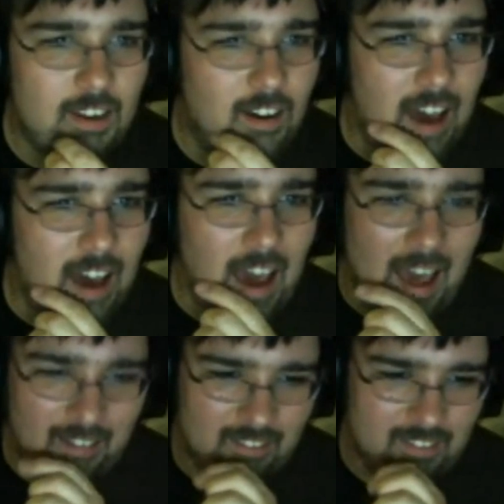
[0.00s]
know,
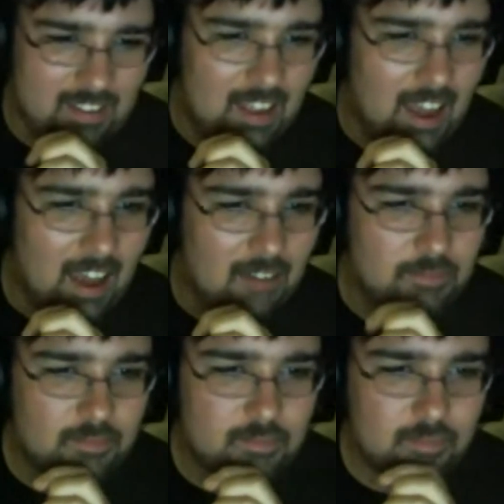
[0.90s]
I
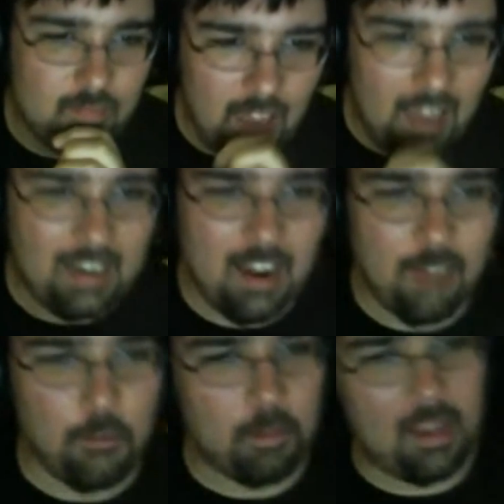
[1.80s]

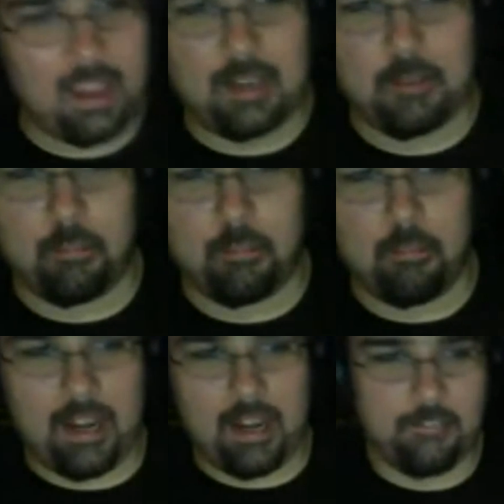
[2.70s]
never played
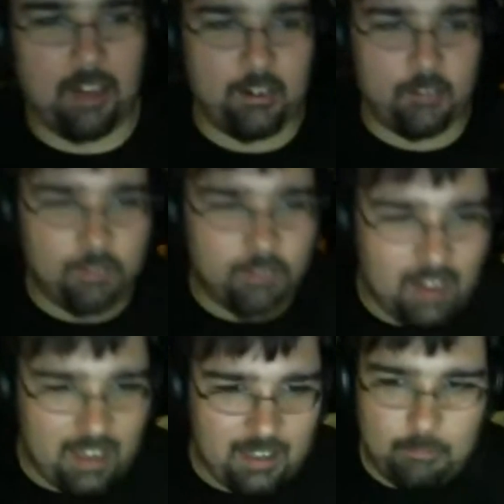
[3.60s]
Mighty Final
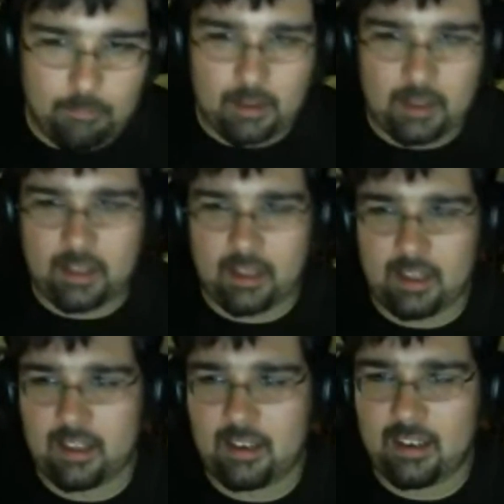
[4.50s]
Fight,
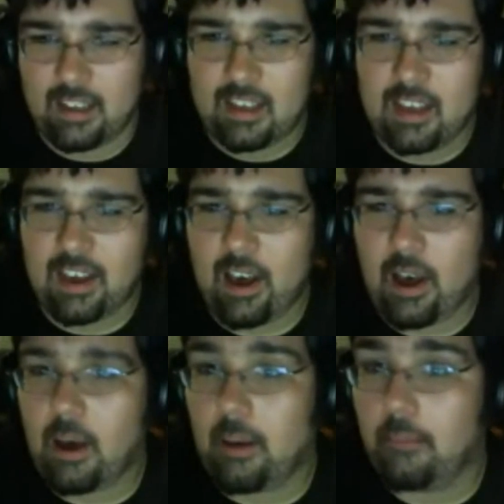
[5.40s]
but
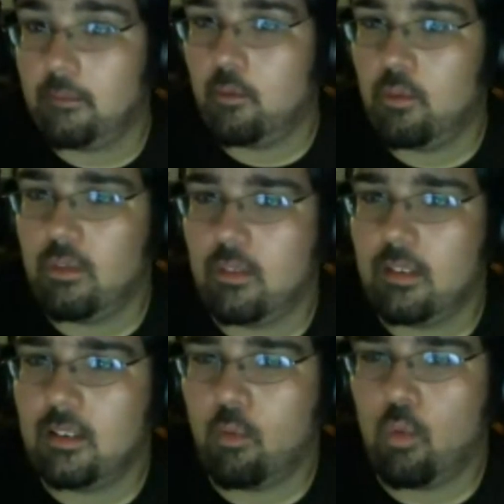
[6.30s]
one
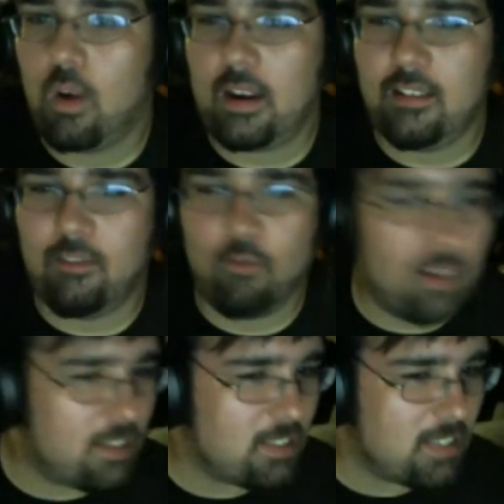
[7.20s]

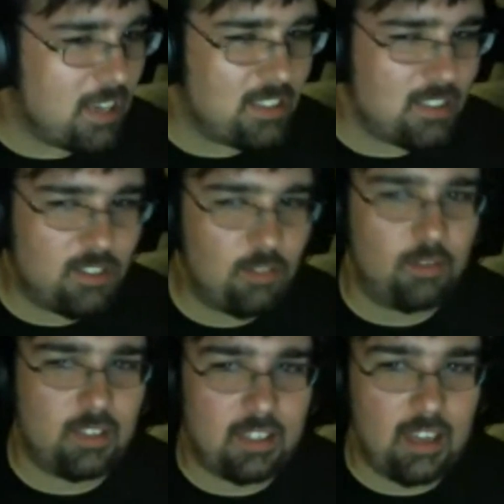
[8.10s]
of the sites who
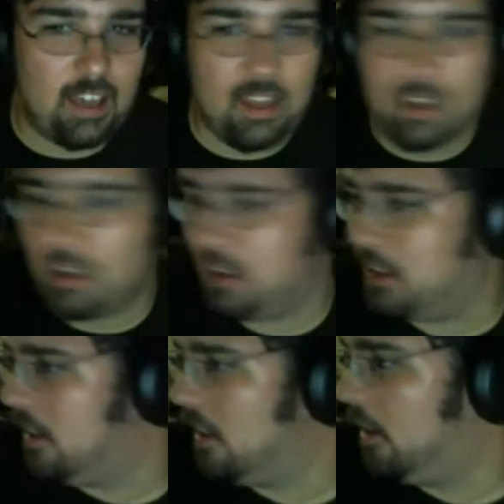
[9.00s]
did
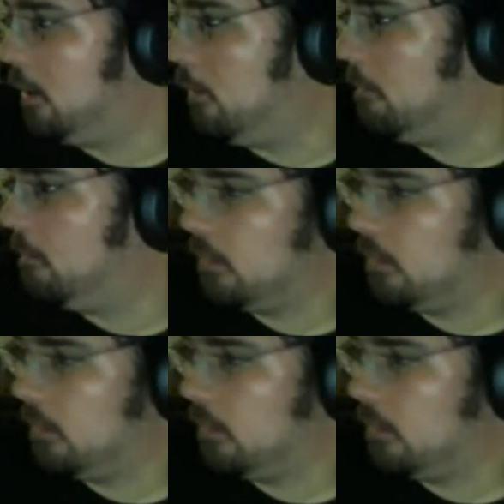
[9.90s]
Retron